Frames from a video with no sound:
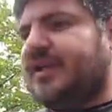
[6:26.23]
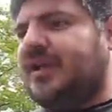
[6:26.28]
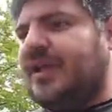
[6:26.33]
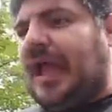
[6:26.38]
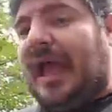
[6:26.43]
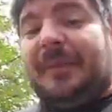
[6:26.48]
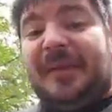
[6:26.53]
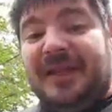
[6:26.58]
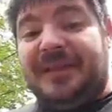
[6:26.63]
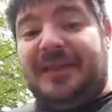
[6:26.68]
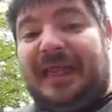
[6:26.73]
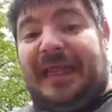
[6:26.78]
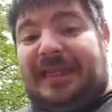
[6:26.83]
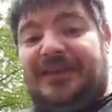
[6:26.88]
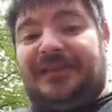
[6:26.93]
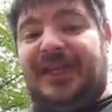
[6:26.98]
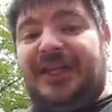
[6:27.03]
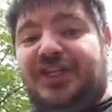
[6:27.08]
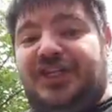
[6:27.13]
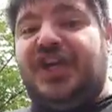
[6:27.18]
I mean, like,
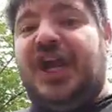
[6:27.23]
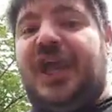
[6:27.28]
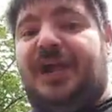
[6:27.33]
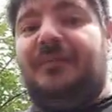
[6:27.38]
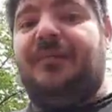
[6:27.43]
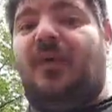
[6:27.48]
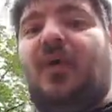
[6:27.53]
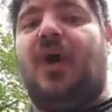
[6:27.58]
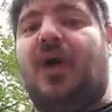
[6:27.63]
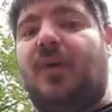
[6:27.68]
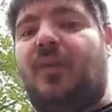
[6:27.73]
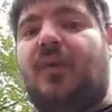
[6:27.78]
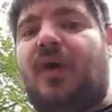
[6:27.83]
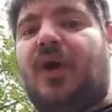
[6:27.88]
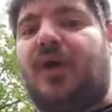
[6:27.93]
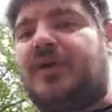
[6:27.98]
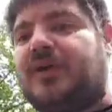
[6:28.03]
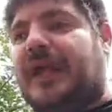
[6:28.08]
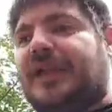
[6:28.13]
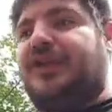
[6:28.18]
legit more
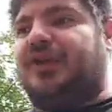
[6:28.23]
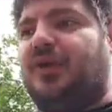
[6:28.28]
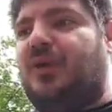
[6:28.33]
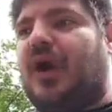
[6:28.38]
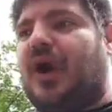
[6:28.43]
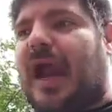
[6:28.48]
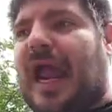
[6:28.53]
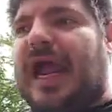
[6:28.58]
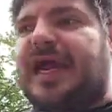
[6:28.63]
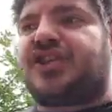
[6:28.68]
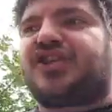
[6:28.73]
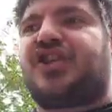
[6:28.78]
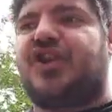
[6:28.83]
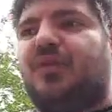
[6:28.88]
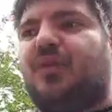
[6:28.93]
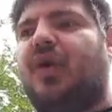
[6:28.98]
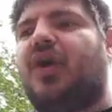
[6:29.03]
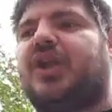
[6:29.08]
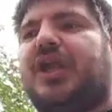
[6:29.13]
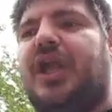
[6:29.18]
work. Like, you are actually
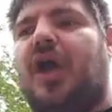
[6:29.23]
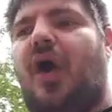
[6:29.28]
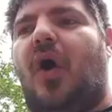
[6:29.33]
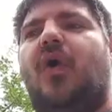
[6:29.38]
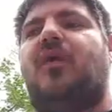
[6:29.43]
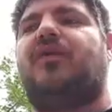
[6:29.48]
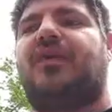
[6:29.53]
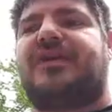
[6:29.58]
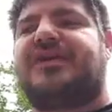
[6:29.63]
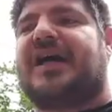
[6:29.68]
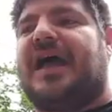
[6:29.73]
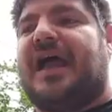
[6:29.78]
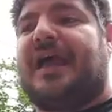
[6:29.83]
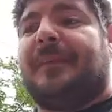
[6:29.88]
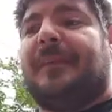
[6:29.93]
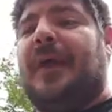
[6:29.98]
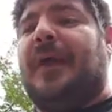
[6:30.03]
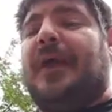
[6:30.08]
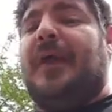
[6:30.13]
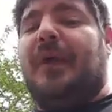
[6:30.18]
working
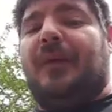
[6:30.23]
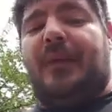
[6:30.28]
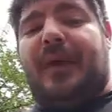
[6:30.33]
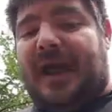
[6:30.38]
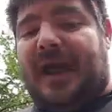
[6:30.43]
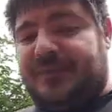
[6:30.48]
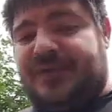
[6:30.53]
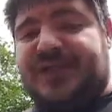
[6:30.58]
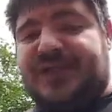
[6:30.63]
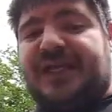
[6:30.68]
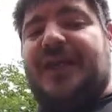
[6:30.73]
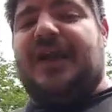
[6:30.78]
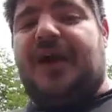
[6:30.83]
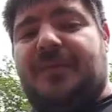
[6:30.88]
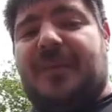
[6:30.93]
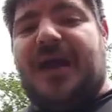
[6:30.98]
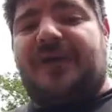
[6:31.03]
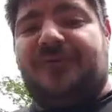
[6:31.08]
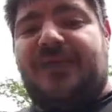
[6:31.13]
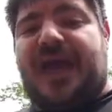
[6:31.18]
overtime when I'm sitting
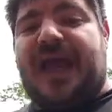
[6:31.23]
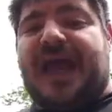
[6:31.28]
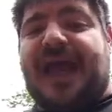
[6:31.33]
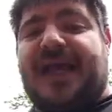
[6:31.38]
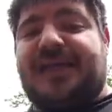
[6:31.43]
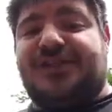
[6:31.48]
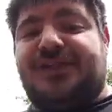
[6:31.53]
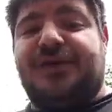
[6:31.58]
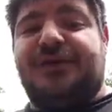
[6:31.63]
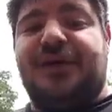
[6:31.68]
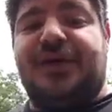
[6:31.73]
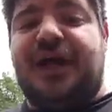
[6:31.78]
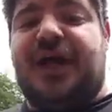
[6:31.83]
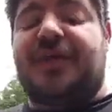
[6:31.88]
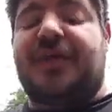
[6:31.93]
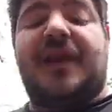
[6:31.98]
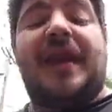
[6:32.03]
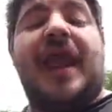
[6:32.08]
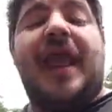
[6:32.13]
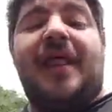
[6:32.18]
on my fat ass doing
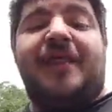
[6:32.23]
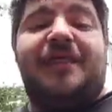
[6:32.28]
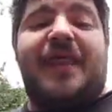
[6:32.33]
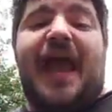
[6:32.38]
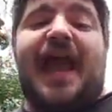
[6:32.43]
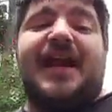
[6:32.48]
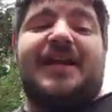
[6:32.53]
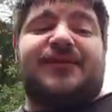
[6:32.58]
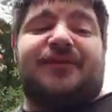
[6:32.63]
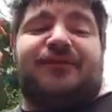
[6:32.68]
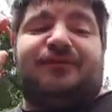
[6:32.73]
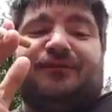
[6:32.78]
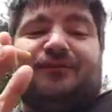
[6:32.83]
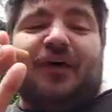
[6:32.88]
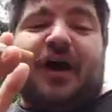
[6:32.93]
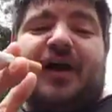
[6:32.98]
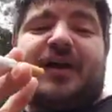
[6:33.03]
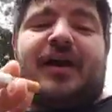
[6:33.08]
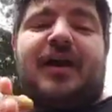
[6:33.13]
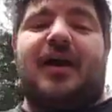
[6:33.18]
nothing. That is
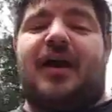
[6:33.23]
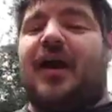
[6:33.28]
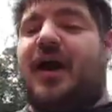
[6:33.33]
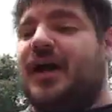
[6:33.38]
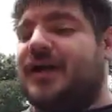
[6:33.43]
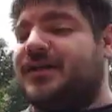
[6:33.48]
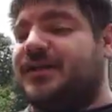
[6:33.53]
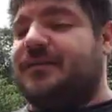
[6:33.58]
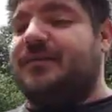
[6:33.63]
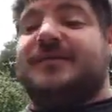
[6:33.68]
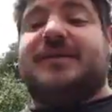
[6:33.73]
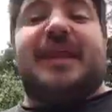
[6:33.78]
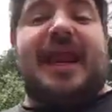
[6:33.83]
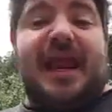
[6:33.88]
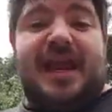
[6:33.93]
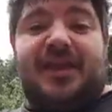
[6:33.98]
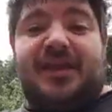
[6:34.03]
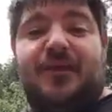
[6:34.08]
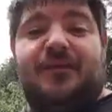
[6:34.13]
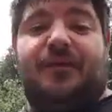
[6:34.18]
fucking awesome.
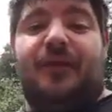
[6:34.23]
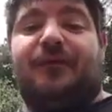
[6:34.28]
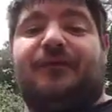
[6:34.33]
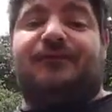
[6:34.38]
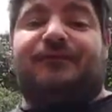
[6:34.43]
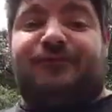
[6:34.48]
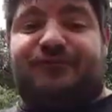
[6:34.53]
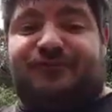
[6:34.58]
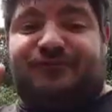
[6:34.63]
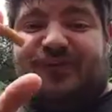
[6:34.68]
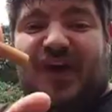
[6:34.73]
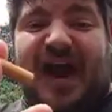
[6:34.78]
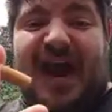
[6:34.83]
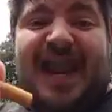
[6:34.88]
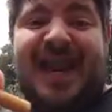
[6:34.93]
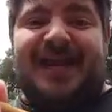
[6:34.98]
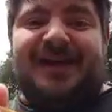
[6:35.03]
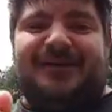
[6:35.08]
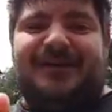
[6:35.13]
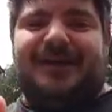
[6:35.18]
Thank you for
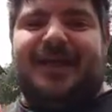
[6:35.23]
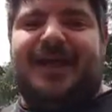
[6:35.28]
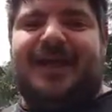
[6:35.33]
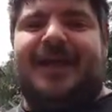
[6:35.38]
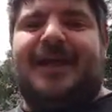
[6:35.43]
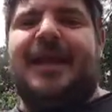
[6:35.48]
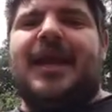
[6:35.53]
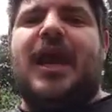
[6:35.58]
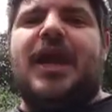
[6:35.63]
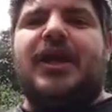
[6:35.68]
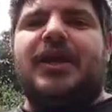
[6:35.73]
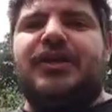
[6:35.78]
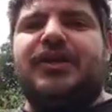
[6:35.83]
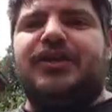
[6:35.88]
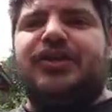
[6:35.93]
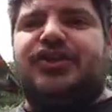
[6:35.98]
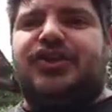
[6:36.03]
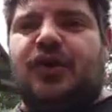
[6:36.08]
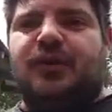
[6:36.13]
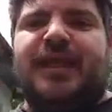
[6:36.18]
finally
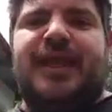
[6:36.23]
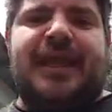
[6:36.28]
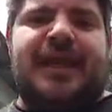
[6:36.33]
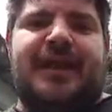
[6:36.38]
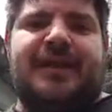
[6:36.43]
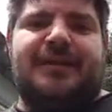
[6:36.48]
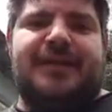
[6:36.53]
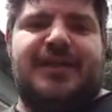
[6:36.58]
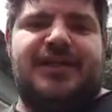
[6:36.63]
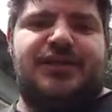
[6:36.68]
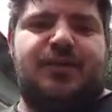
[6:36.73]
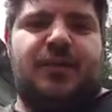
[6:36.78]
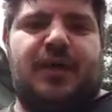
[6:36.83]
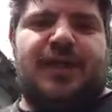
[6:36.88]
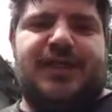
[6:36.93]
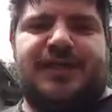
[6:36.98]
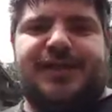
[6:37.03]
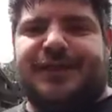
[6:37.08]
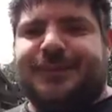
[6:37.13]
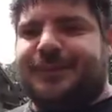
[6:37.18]
doing it at least
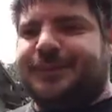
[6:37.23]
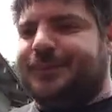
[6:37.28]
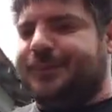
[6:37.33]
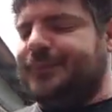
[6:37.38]
once.